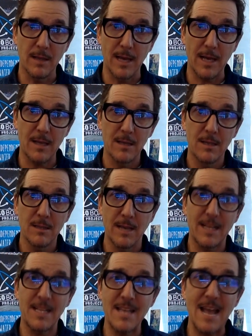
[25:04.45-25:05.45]
Like
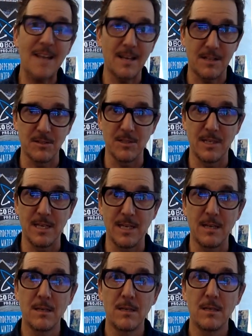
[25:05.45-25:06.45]

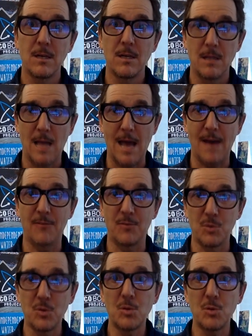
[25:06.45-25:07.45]
technically
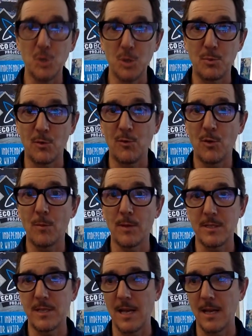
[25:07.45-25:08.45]
have good performance.